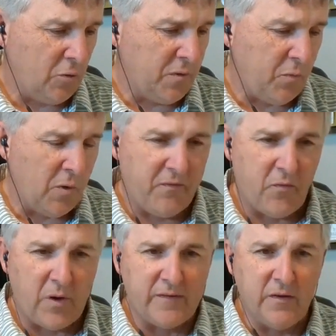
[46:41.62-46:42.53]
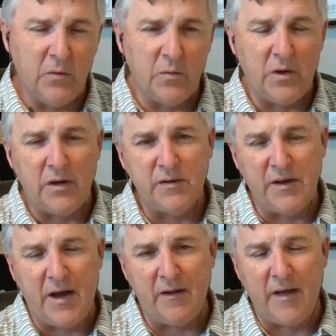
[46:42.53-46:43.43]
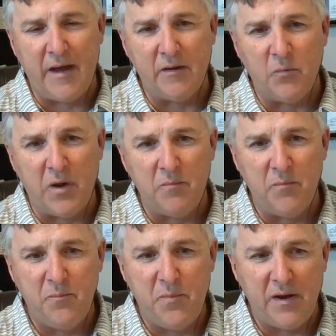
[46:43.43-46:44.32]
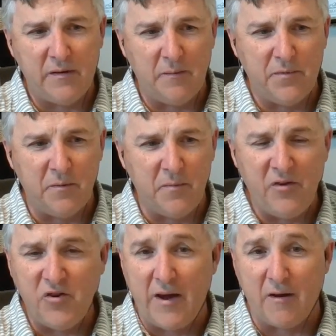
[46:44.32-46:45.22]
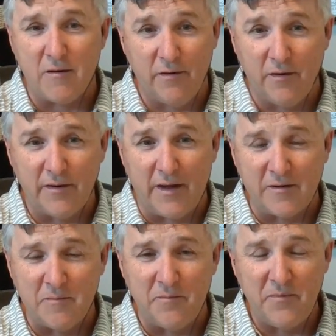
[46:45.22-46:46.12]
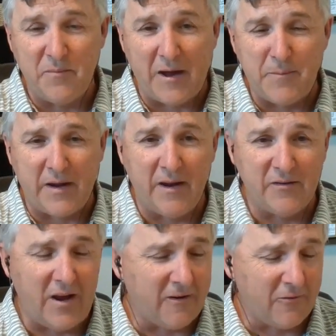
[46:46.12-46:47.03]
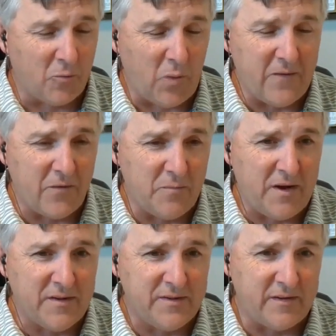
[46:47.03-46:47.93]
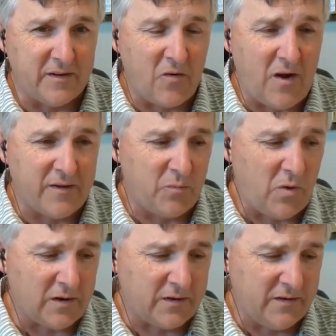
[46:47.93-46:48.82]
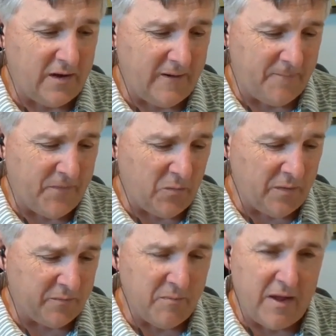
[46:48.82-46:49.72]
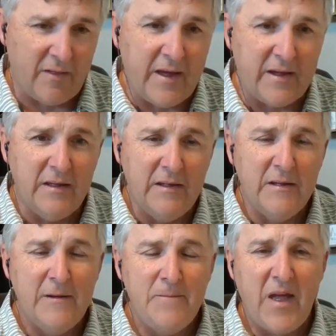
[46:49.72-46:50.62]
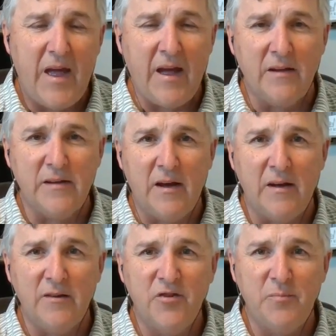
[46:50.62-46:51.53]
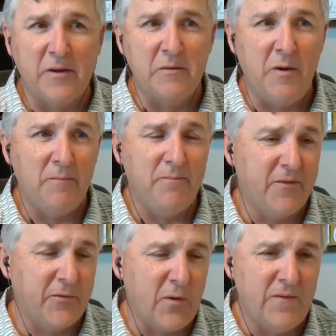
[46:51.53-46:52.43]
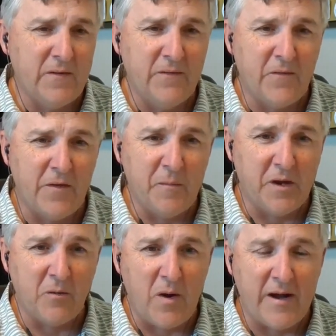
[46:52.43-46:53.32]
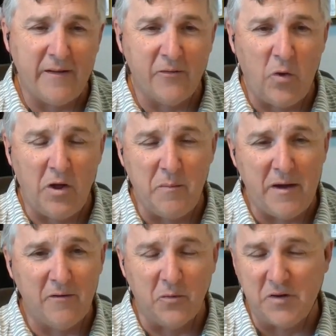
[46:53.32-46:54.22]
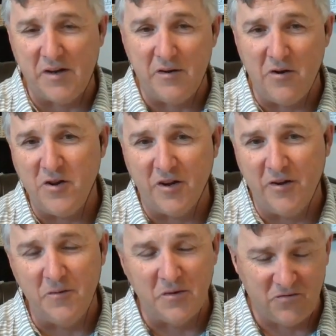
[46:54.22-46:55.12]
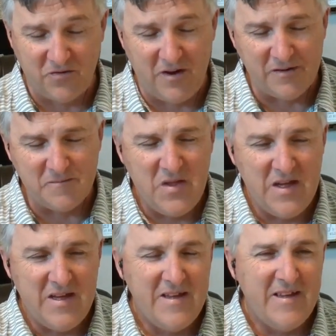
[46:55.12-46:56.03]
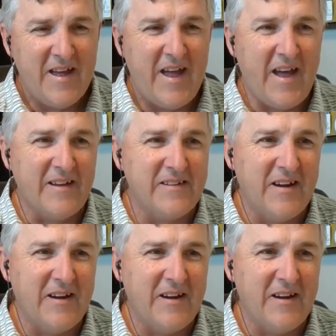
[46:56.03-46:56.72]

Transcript: Point before we got to Tenaya Lake, we picked up some hitchhikers. It looked like some backpacking hitchhikers were waiting for the bus at the crosswalk that went up to May Lake. And she picked them up. It's $3.50 for them to get a ride in at Tuolumne Meadows, which I didn't know you could do, which was awesome. And,